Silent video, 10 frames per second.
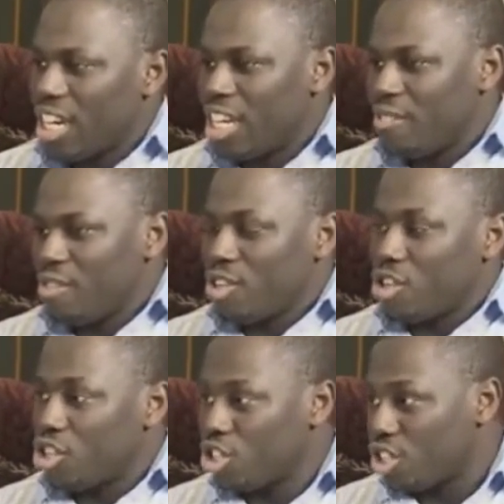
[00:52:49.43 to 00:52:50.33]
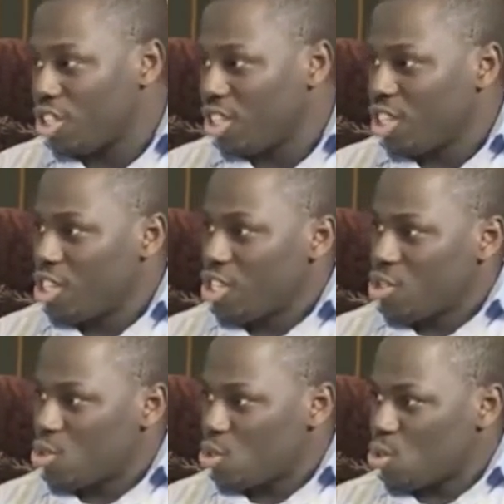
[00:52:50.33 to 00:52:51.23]
invigoration
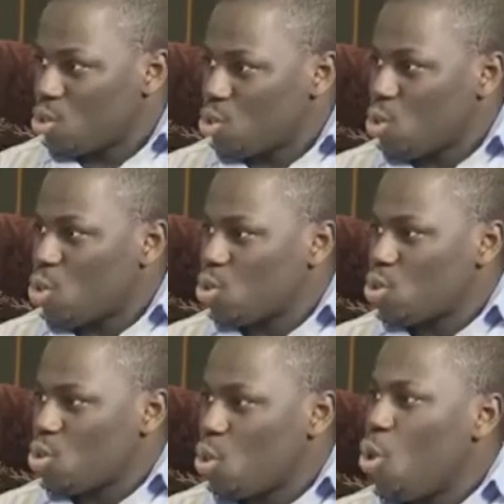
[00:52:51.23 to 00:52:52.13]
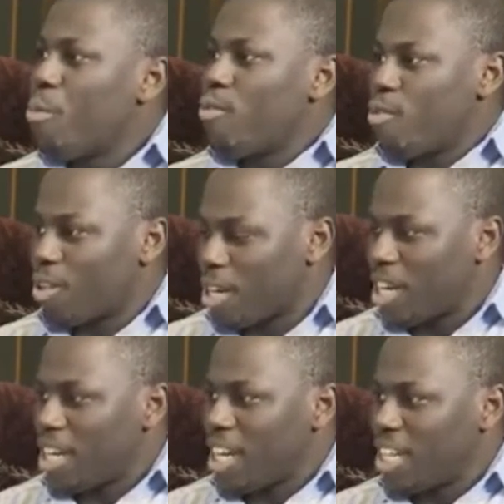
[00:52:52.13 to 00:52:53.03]
to hope for
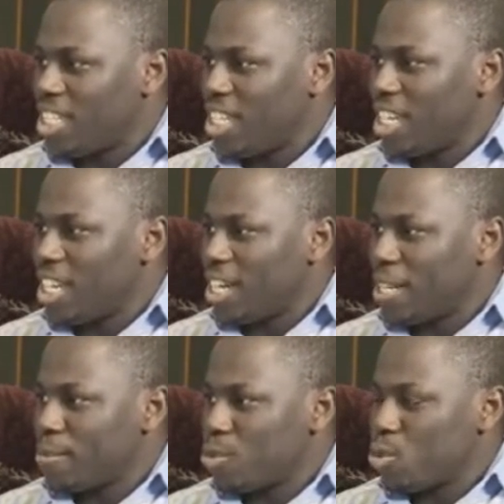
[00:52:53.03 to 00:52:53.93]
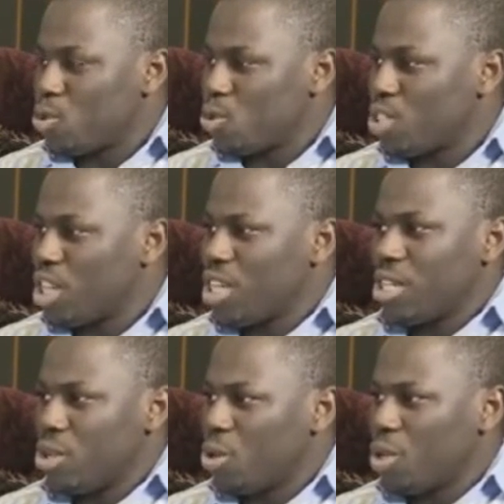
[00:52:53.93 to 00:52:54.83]
in Nigeria again and to say
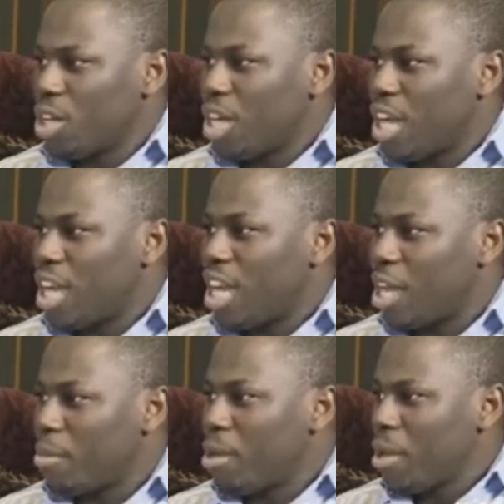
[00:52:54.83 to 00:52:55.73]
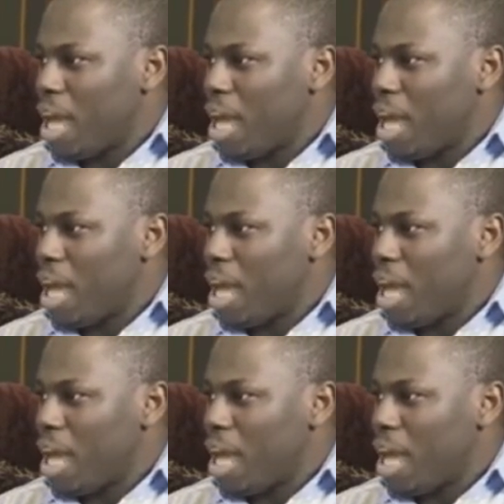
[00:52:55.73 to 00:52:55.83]
no, I am.